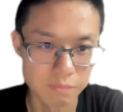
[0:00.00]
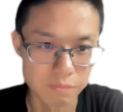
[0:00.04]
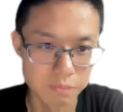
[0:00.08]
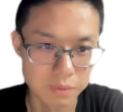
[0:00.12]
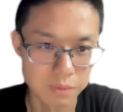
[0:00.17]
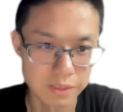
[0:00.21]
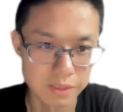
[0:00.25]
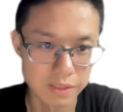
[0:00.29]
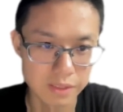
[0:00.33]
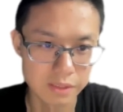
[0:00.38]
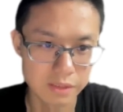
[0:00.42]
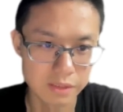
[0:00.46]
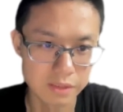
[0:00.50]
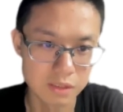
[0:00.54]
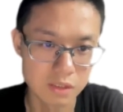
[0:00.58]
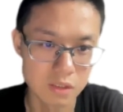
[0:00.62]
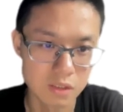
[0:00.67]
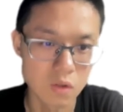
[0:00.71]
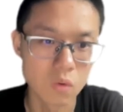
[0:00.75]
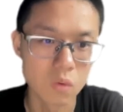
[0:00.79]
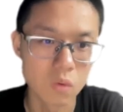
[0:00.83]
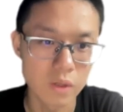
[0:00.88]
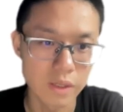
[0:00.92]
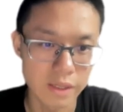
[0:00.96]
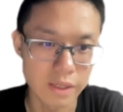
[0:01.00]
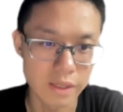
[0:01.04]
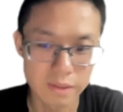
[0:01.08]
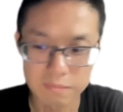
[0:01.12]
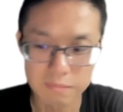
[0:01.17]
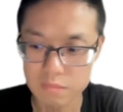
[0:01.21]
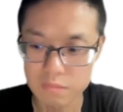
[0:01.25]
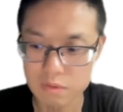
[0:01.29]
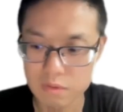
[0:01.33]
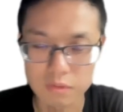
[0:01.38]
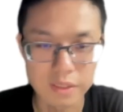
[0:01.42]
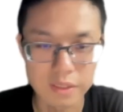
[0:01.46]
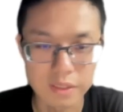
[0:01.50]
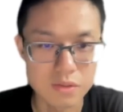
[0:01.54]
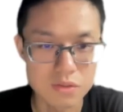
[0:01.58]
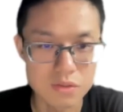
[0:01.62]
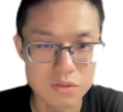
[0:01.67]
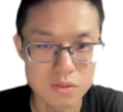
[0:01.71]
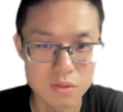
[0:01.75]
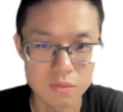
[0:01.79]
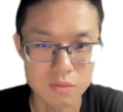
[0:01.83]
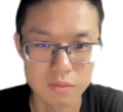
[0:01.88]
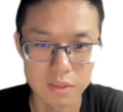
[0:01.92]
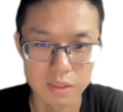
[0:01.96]
playing Go game, right?
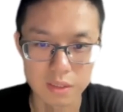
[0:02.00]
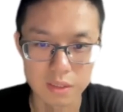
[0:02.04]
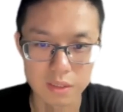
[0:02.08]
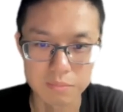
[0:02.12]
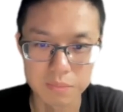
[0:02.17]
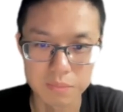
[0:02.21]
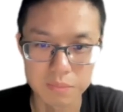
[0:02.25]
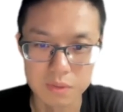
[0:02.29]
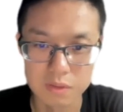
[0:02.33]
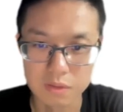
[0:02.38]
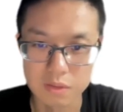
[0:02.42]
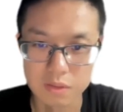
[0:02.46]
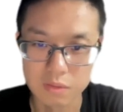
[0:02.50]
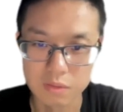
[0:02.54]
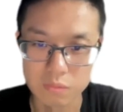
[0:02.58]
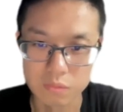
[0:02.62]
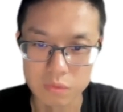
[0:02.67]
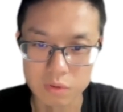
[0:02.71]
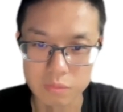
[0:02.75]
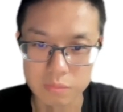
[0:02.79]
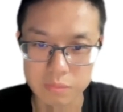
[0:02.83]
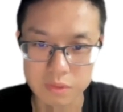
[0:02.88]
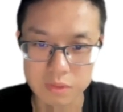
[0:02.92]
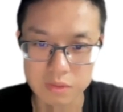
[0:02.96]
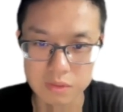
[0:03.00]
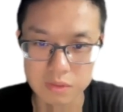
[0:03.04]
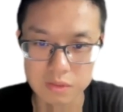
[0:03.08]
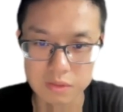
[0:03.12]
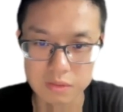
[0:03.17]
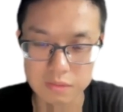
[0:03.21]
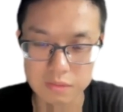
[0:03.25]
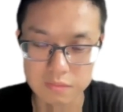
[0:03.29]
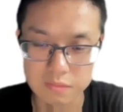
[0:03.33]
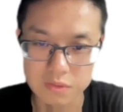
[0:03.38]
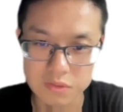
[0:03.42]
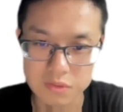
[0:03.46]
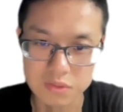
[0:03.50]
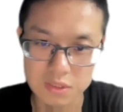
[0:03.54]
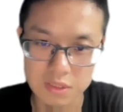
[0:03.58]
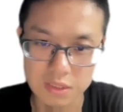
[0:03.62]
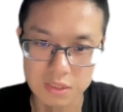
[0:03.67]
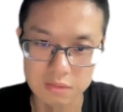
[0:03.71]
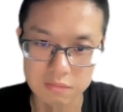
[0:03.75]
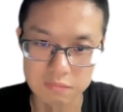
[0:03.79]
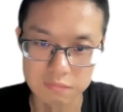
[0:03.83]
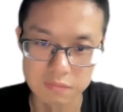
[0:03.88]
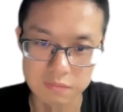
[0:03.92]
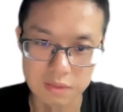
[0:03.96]
So the input will be this
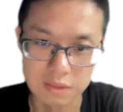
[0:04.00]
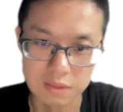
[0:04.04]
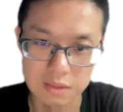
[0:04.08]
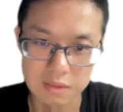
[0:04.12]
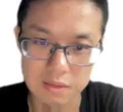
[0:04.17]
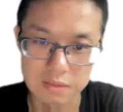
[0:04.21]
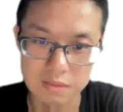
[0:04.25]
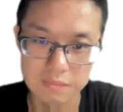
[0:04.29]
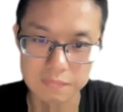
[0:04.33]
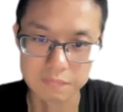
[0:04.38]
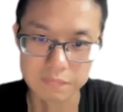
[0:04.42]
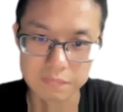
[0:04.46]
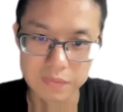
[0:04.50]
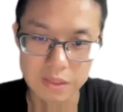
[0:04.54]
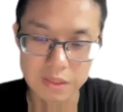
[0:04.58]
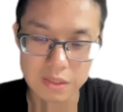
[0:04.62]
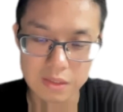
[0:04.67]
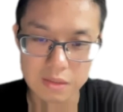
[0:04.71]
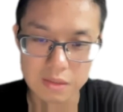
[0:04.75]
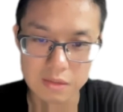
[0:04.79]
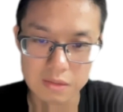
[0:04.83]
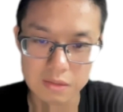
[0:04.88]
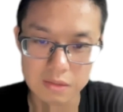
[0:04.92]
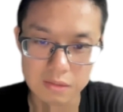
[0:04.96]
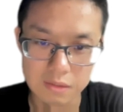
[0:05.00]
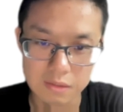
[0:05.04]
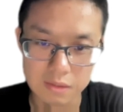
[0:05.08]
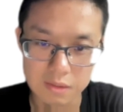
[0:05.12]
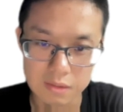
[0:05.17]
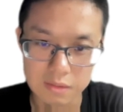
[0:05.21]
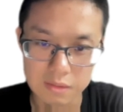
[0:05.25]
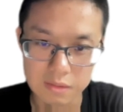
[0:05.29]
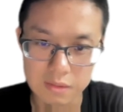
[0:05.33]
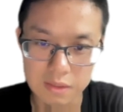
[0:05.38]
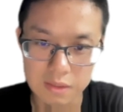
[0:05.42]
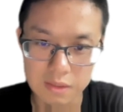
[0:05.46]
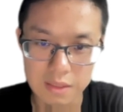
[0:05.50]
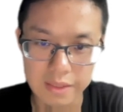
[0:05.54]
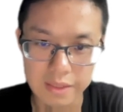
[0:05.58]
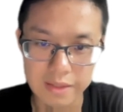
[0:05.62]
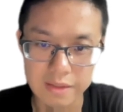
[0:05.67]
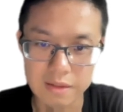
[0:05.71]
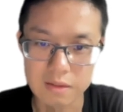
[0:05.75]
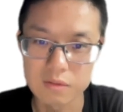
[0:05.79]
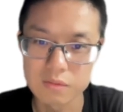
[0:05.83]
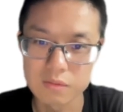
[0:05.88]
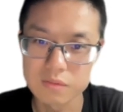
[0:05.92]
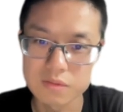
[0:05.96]
kind of the
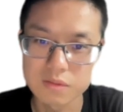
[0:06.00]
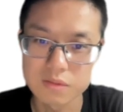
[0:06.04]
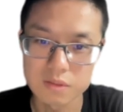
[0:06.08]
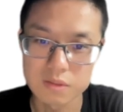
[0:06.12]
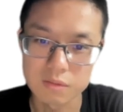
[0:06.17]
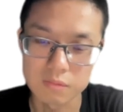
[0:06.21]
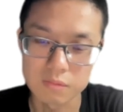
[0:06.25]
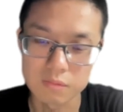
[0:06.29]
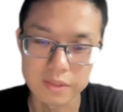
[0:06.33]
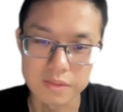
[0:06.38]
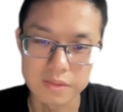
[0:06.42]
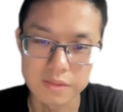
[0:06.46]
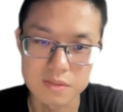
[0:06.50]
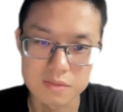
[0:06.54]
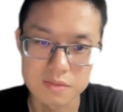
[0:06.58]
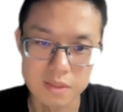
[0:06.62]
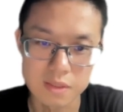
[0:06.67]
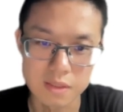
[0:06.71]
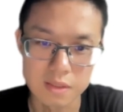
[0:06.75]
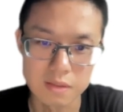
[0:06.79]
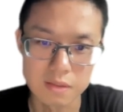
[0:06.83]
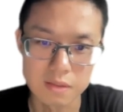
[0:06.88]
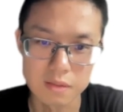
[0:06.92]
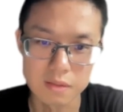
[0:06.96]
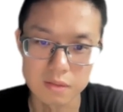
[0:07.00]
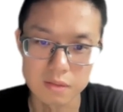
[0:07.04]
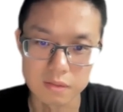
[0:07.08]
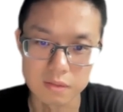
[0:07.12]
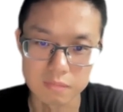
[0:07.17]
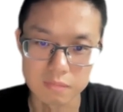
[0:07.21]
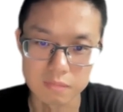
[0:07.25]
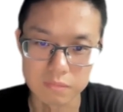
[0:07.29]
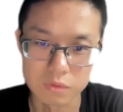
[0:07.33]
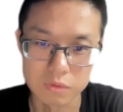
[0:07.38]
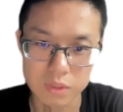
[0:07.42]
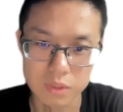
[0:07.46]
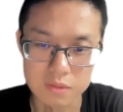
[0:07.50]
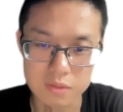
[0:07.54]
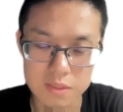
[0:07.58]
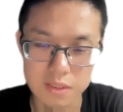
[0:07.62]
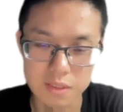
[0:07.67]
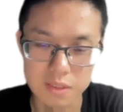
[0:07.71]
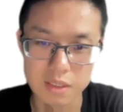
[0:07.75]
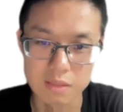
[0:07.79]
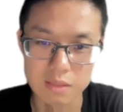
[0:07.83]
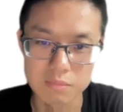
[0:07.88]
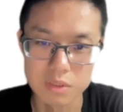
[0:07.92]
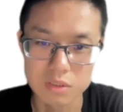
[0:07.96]
layout, right? Then you can
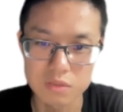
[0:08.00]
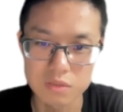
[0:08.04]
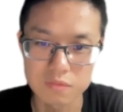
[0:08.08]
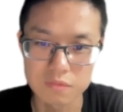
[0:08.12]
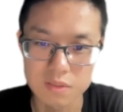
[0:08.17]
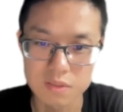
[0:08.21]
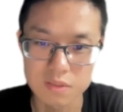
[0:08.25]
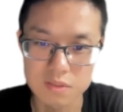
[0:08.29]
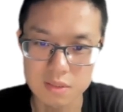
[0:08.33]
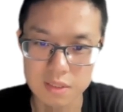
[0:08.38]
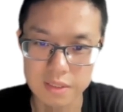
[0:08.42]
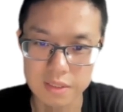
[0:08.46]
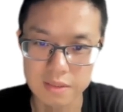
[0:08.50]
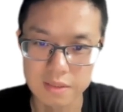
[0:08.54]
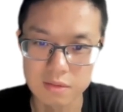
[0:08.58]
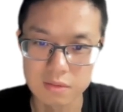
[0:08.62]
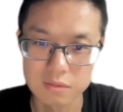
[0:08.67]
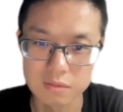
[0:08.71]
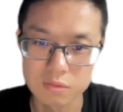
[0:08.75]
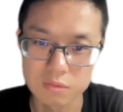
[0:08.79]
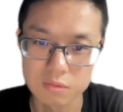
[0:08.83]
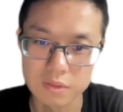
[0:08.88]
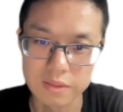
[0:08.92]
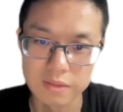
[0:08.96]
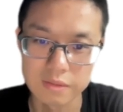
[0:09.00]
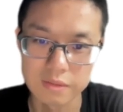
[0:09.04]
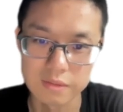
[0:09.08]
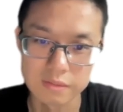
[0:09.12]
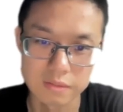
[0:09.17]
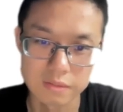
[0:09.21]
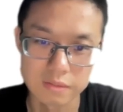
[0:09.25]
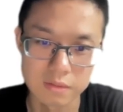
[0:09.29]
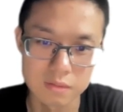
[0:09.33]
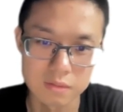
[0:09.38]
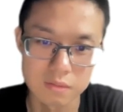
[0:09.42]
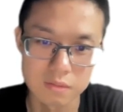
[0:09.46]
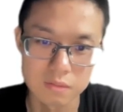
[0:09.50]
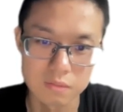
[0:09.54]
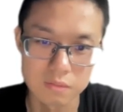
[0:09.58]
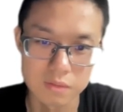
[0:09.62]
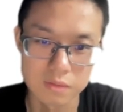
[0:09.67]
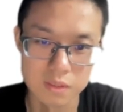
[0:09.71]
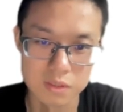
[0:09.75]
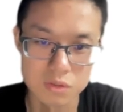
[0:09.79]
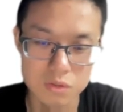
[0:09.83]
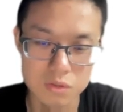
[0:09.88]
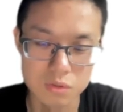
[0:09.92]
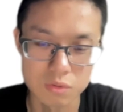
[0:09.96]
take image of this layout, right?
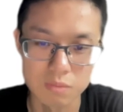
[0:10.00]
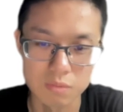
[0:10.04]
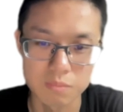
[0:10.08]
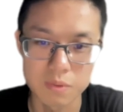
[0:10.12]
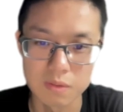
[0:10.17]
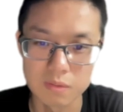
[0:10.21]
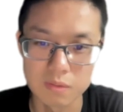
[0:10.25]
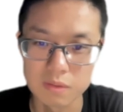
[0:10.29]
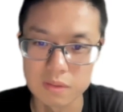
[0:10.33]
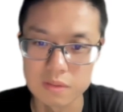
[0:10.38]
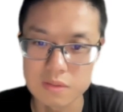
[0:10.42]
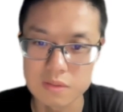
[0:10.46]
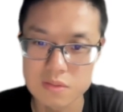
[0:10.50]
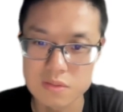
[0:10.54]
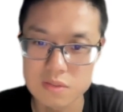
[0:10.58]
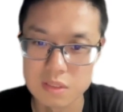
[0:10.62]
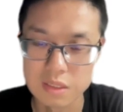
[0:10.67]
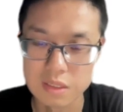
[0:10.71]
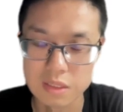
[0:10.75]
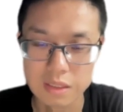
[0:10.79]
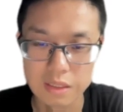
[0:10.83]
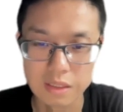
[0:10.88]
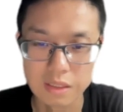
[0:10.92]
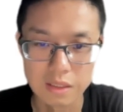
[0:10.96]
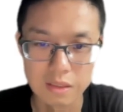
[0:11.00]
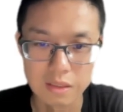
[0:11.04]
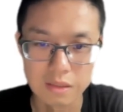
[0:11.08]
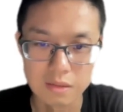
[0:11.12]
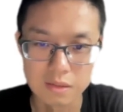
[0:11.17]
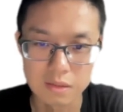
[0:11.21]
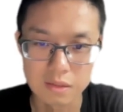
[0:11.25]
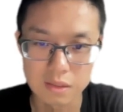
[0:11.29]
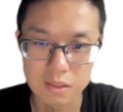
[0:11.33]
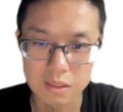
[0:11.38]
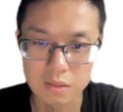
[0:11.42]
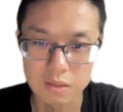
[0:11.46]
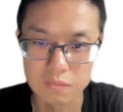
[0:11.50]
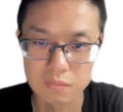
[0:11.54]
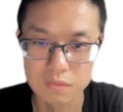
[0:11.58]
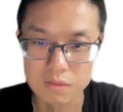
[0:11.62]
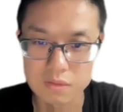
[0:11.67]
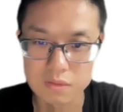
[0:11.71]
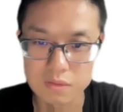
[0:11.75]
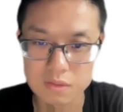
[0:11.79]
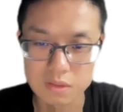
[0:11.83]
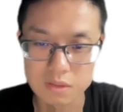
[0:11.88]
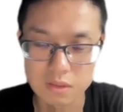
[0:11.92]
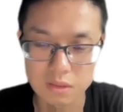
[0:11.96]
These two opponents and the
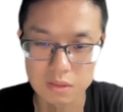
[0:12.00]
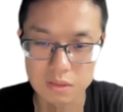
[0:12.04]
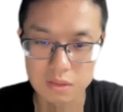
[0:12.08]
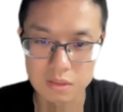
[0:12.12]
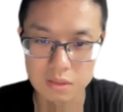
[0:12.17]
current